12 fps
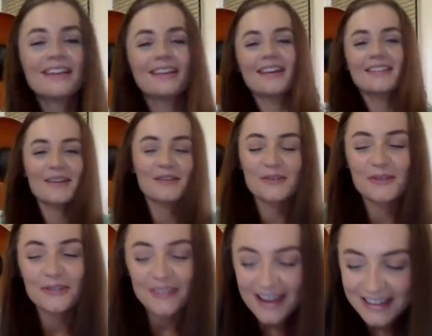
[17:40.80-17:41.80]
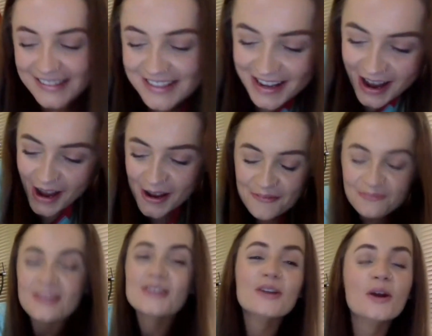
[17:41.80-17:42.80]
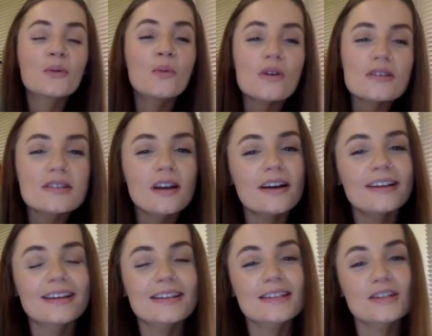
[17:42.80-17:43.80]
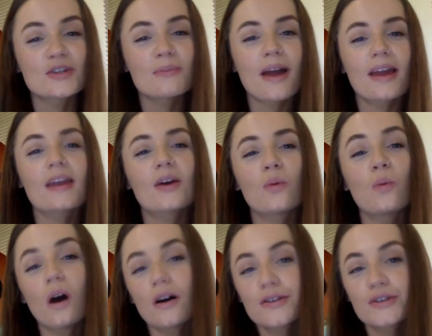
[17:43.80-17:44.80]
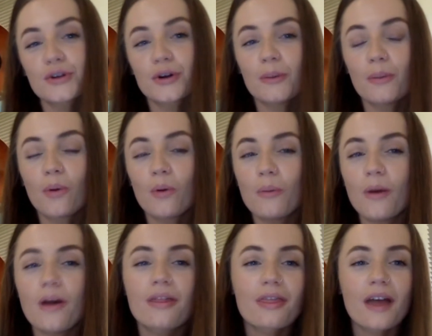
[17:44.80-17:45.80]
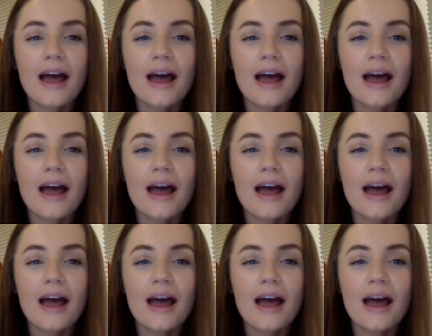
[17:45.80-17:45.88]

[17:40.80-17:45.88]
That sounds great. So what signings did you make whilst you were at Bournemouth?